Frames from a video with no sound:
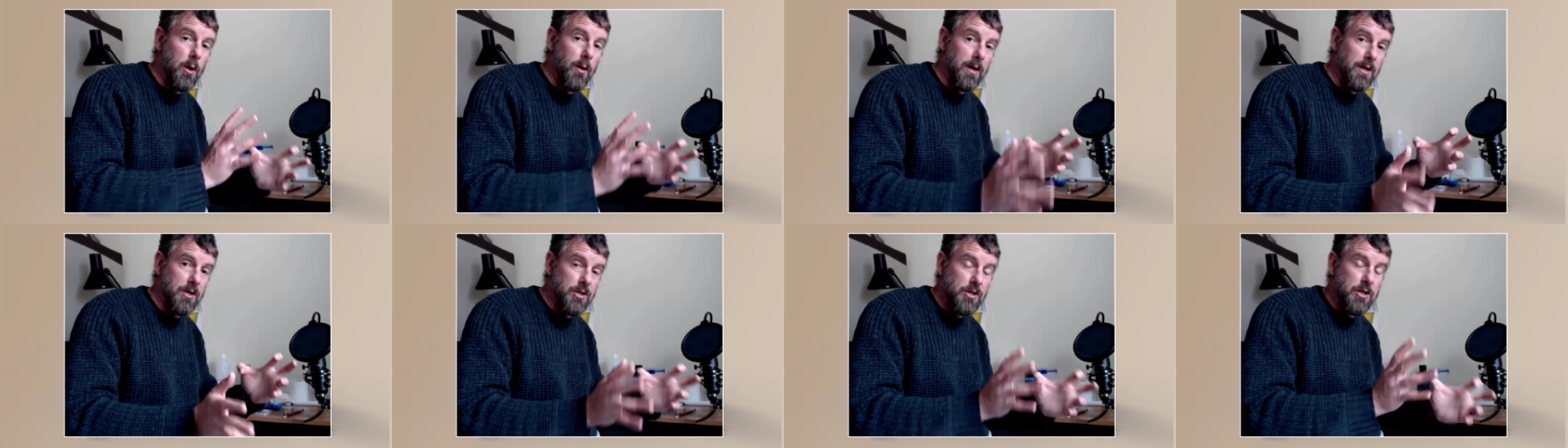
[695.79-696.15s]

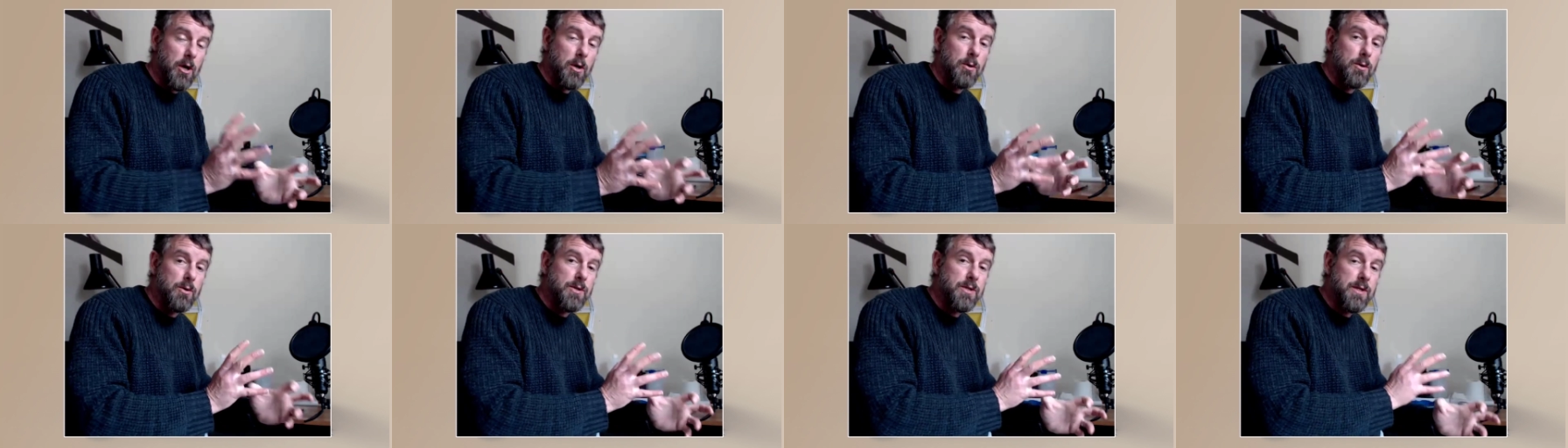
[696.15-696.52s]
I'm going to show
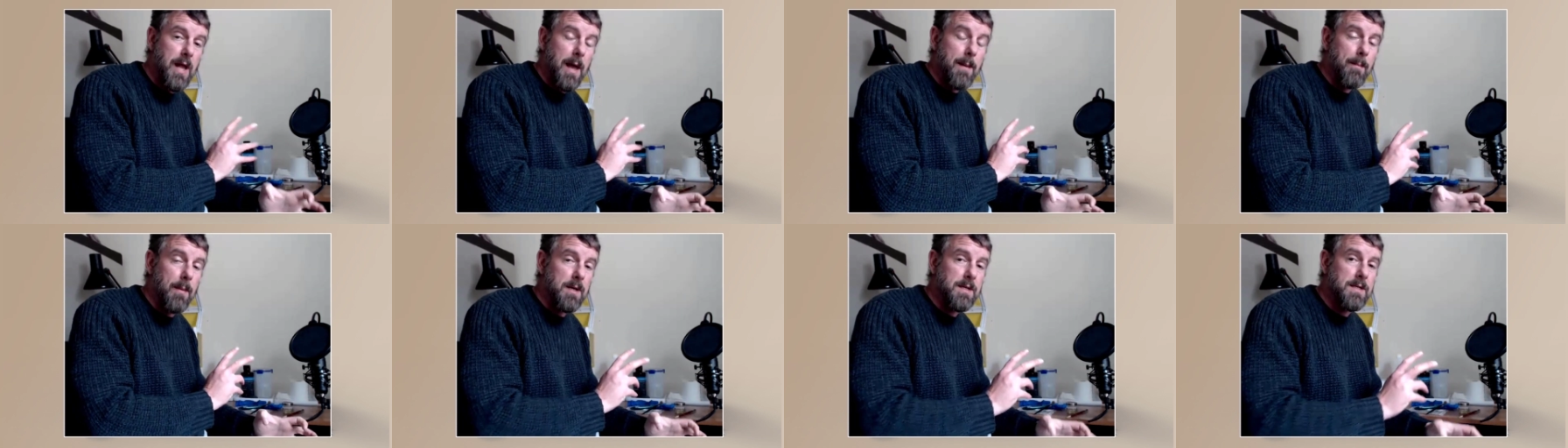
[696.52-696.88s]
you
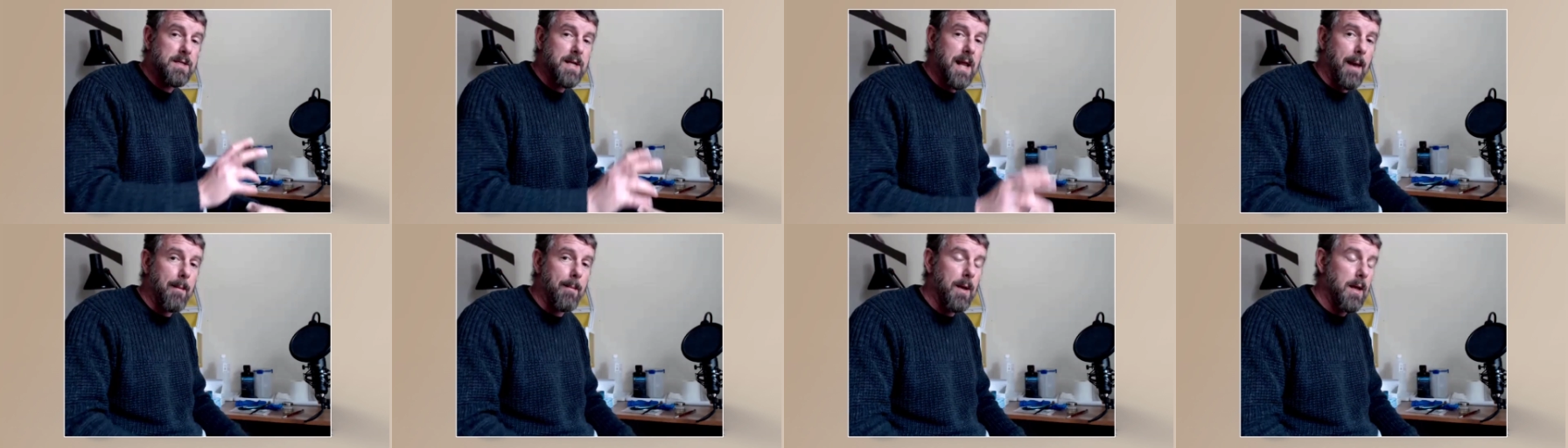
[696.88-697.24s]
step by
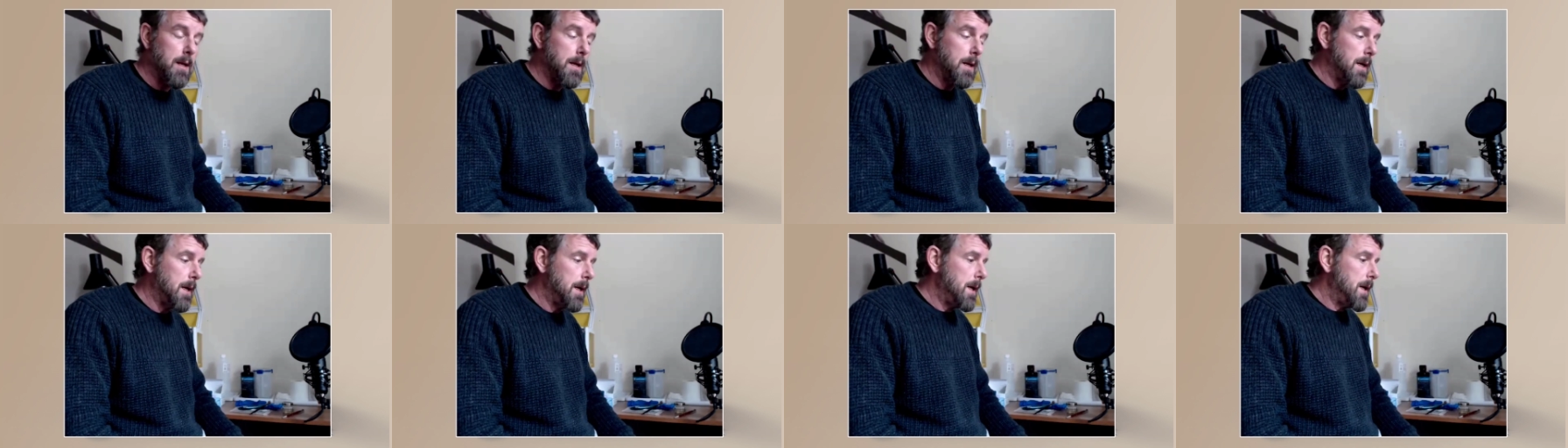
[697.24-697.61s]
step.
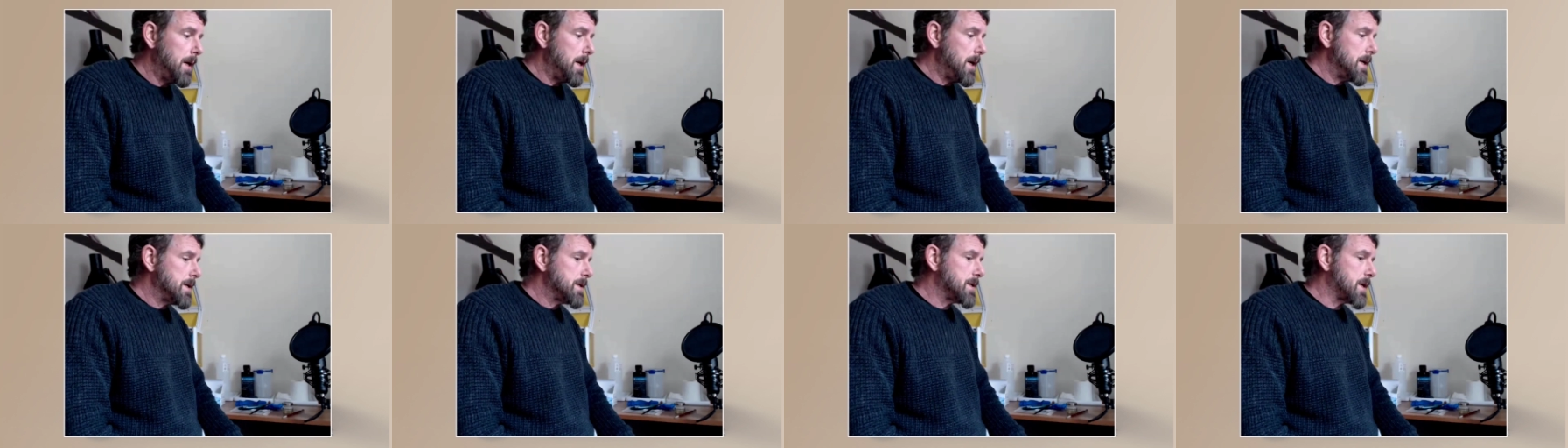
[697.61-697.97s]

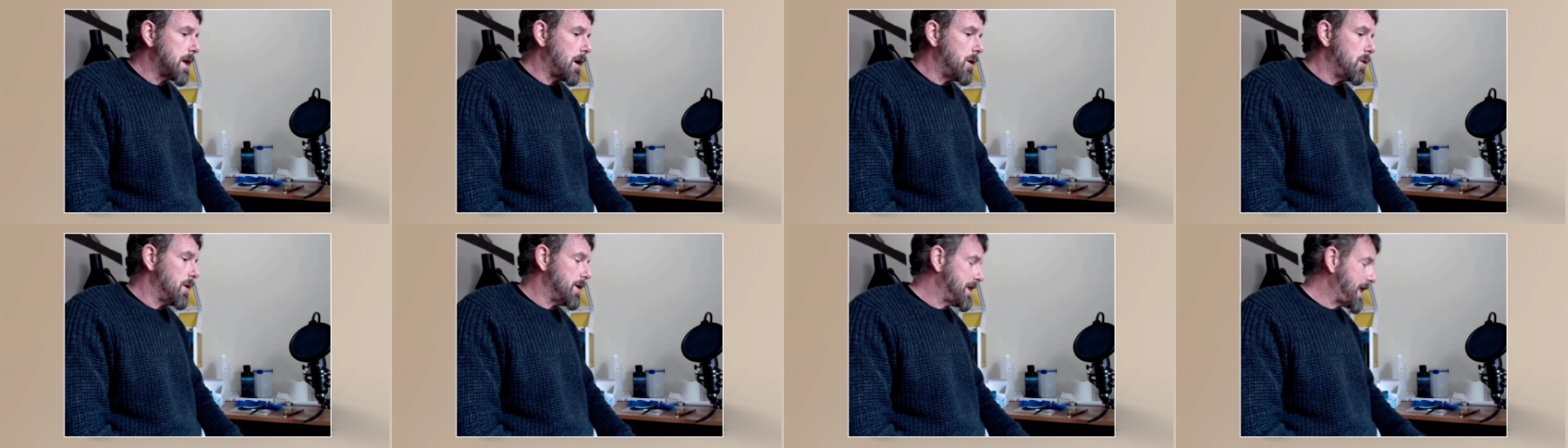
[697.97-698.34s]

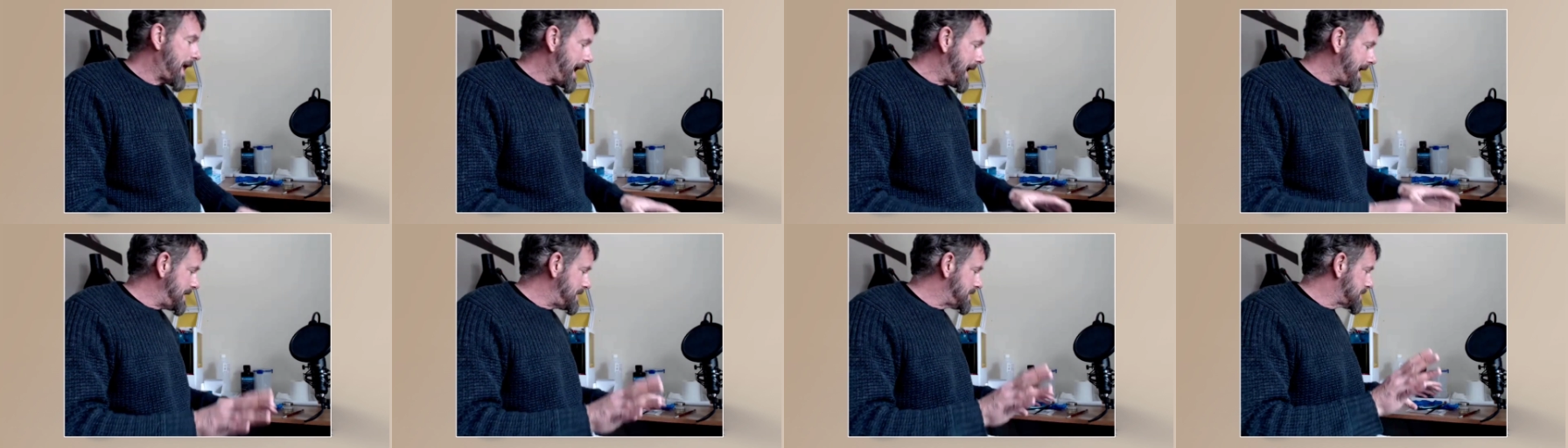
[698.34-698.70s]
So
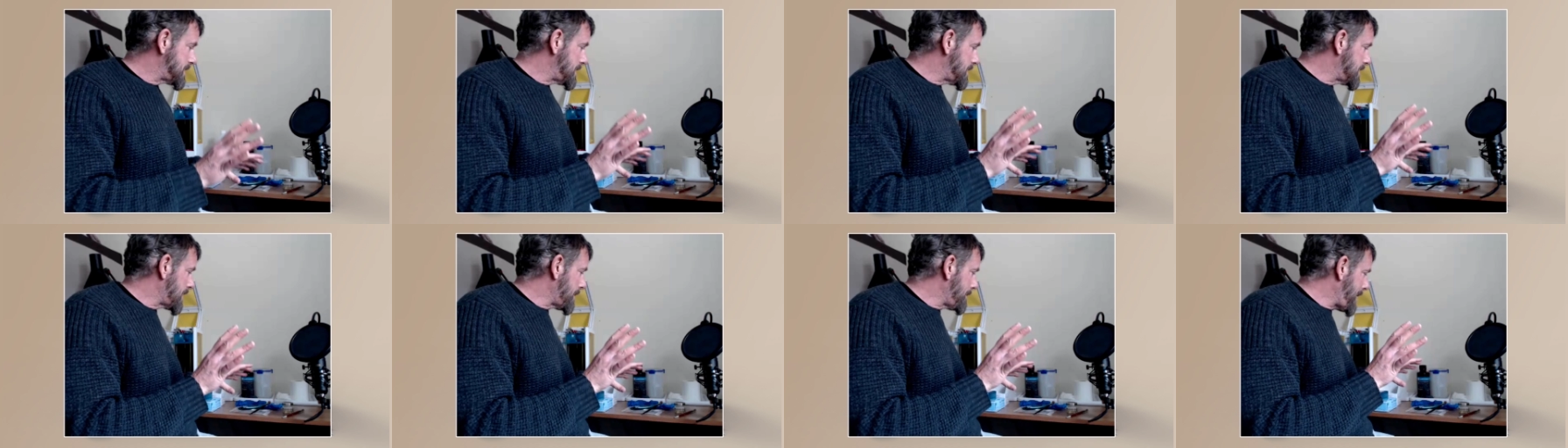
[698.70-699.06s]
that is
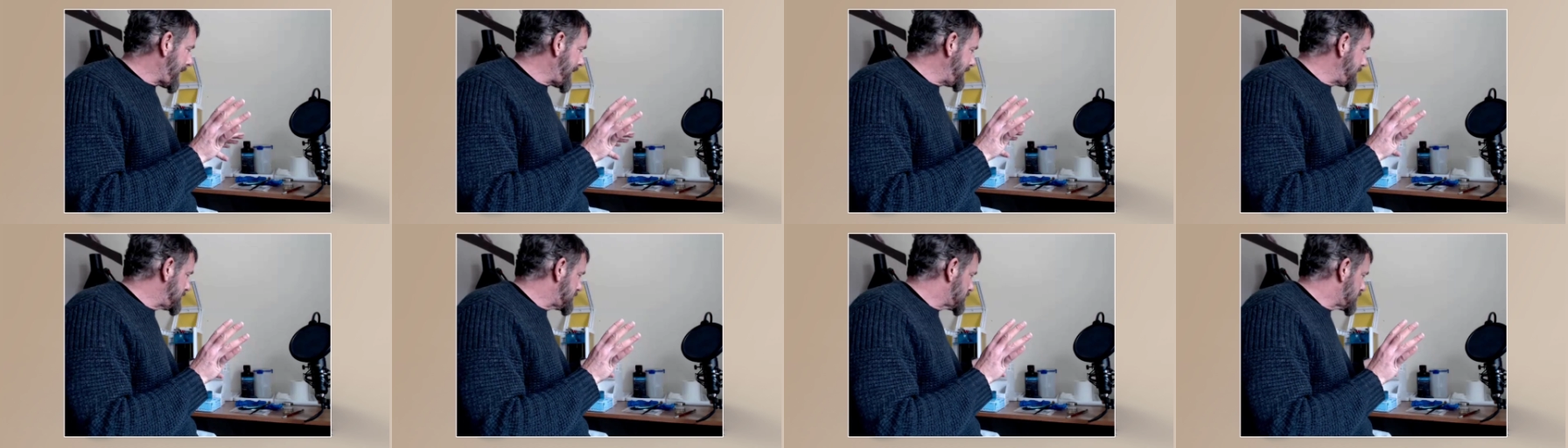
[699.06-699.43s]
the main